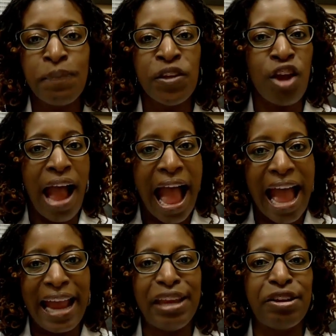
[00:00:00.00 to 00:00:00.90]
Your
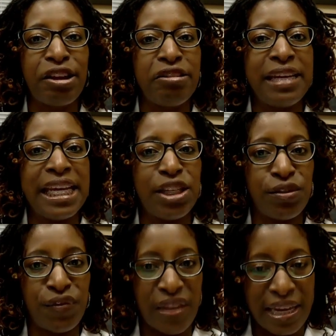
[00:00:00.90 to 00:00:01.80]
I, you're going to
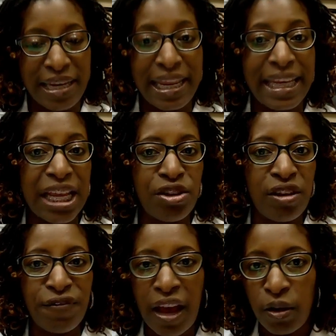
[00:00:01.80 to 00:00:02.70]
intervene, and then you
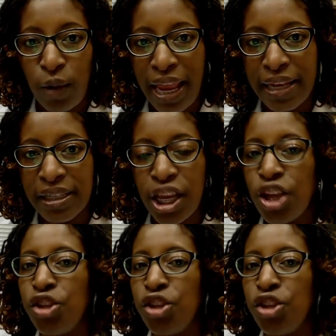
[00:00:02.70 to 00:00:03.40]
evaluate.